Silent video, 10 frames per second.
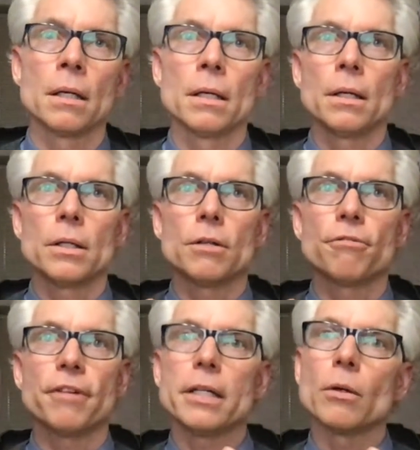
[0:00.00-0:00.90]
to
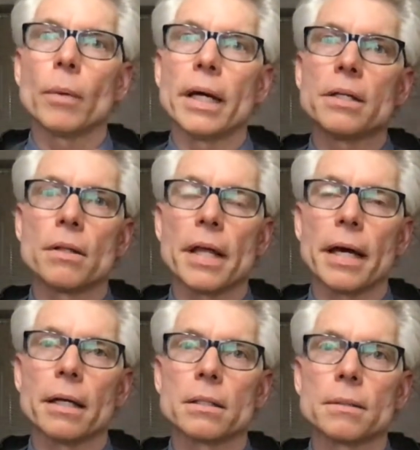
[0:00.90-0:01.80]
find a way so
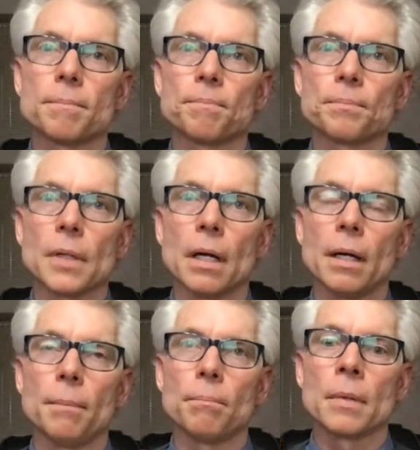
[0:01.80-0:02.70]
that
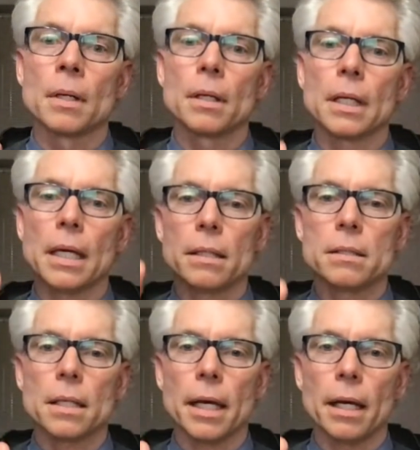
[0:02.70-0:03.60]
kids
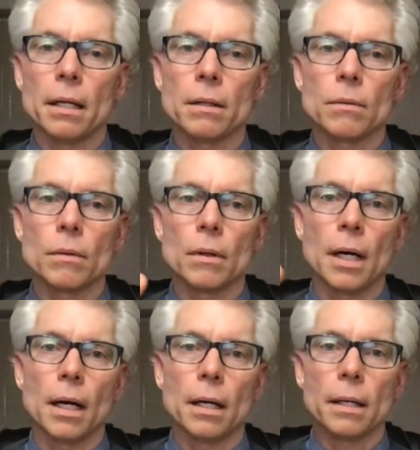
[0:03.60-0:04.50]
can
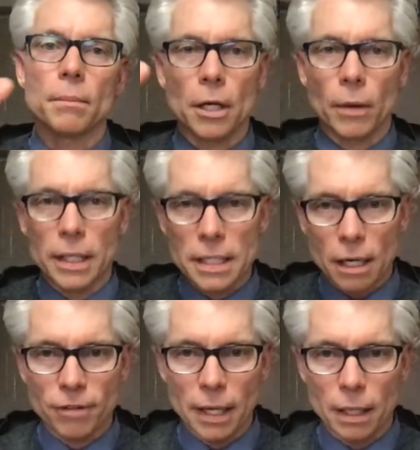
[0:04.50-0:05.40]

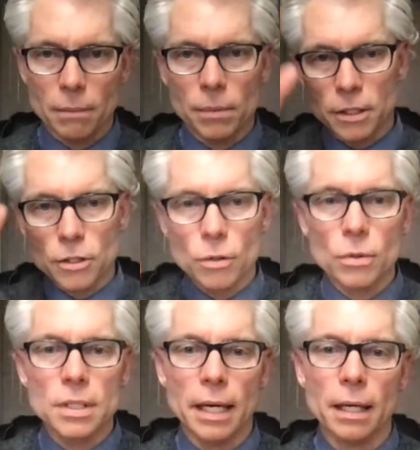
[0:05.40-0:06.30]
identify, like,
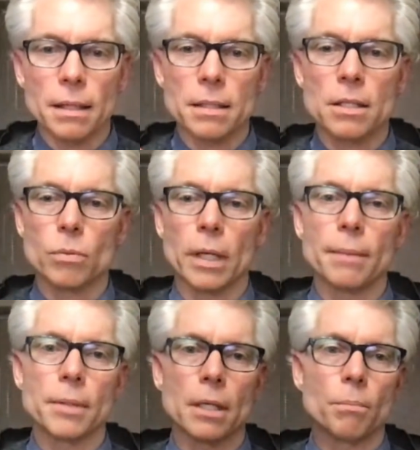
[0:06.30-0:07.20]
Tuesday, this is when I'm going
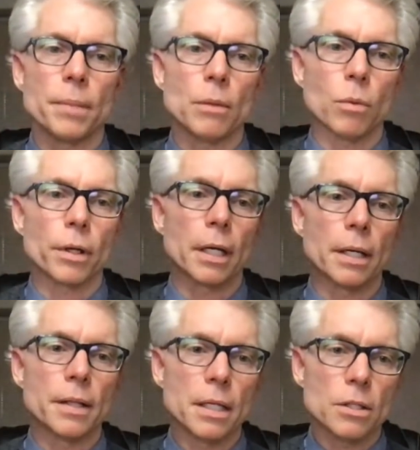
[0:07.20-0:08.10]
to be working on
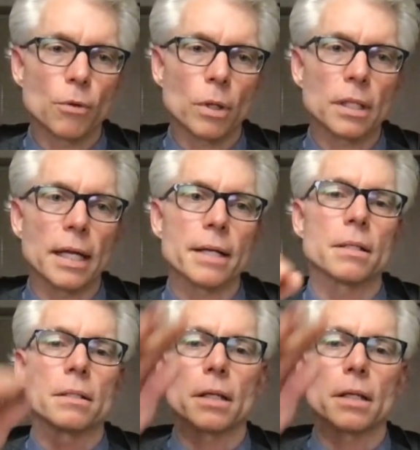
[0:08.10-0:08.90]
these 4 classes, and